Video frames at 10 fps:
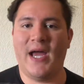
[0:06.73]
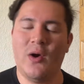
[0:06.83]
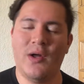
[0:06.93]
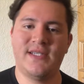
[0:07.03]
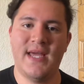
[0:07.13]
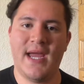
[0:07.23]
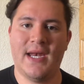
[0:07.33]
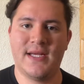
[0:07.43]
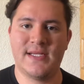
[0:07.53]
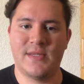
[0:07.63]
I know it's
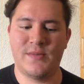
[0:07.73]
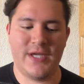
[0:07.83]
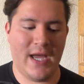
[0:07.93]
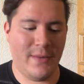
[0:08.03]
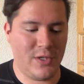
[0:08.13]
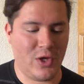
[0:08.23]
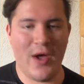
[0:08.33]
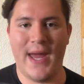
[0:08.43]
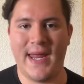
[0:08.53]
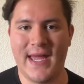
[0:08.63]
taken us some time to
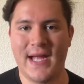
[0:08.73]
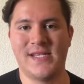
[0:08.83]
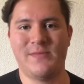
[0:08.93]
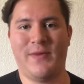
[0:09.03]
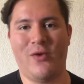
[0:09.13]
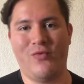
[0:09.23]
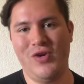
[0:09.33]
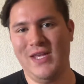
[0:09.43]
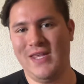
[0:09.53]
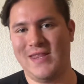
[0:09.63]
go ahead and get to this, but I
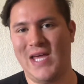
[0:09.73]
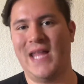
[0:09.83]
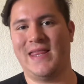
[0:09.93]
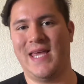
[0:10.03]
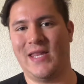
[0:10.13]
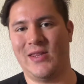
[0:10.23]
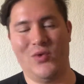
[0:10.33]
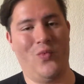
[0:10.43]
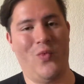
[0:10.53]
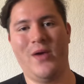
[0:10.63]
really thought that
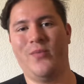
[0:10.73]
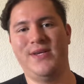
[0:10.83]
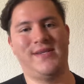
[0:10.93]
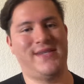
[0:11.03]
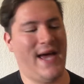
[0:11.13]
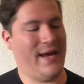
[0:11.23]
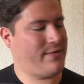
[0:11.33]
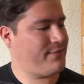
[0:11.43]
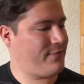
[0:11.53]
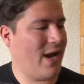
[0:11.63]
the way we
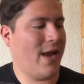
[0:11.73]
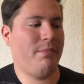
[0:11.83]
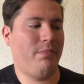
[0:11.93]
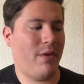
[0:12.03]
stand, frame,